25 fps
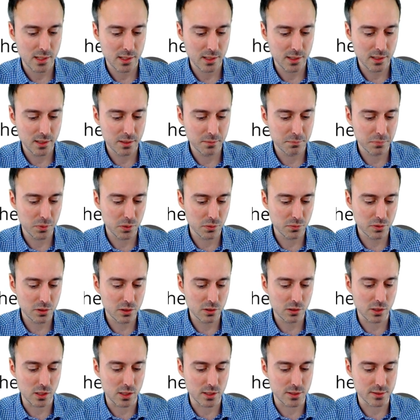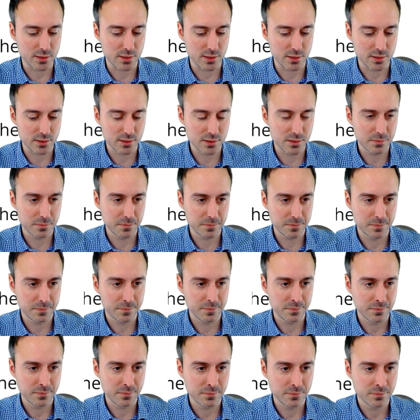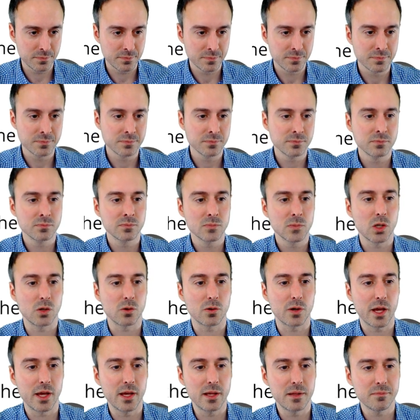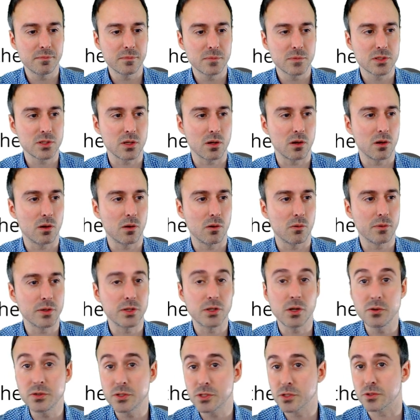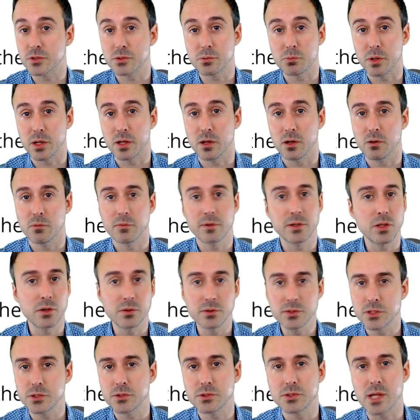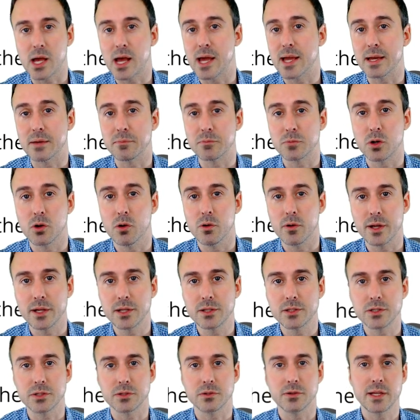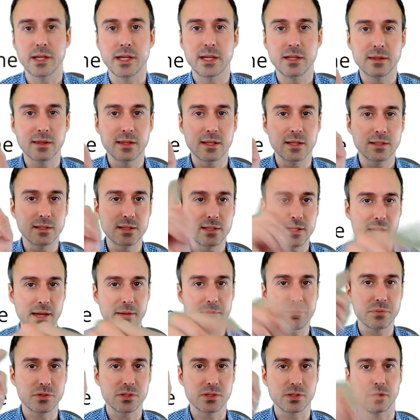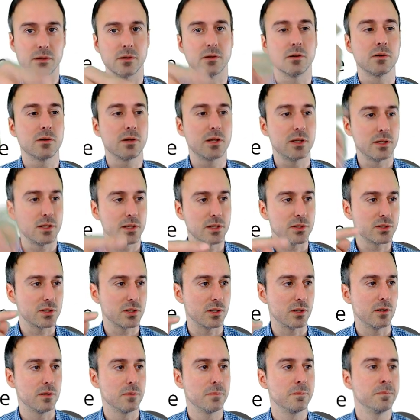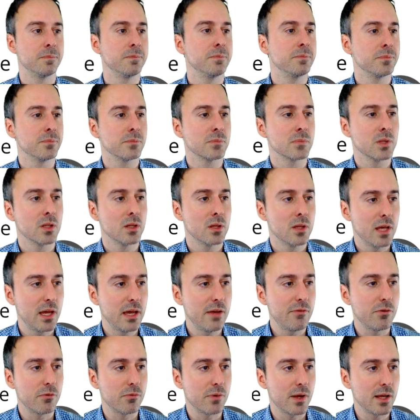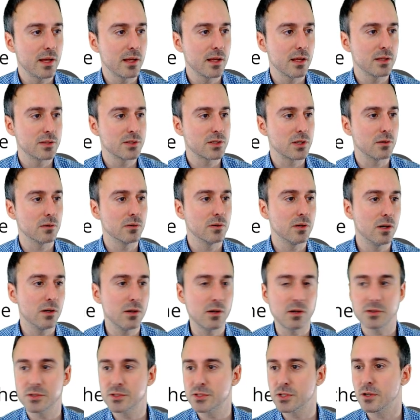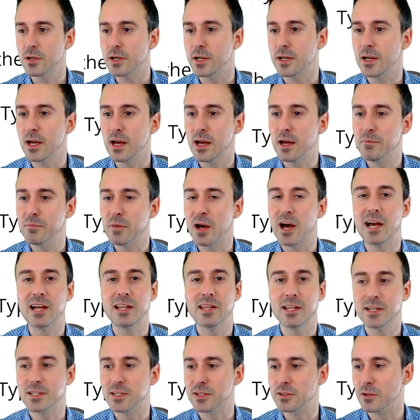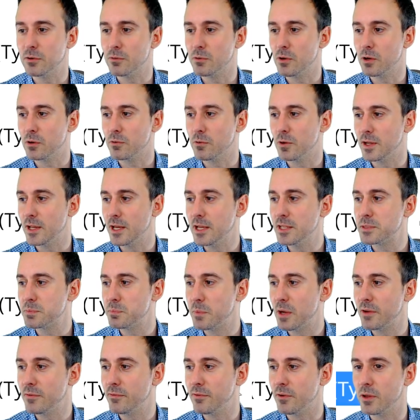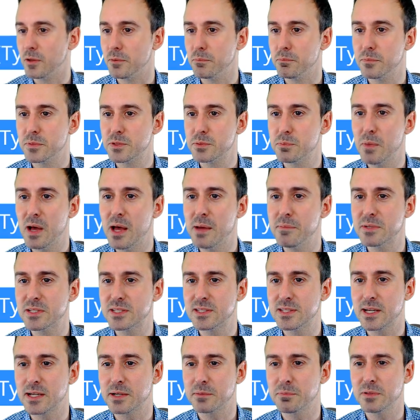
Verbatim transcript: In both clauses. Okay, so we don't use will. We don't use I am going to in the type 0 conditional. If it rain, so, oh, sorry, I'm highlighted the wrong one. It's my fault. It's my mistake.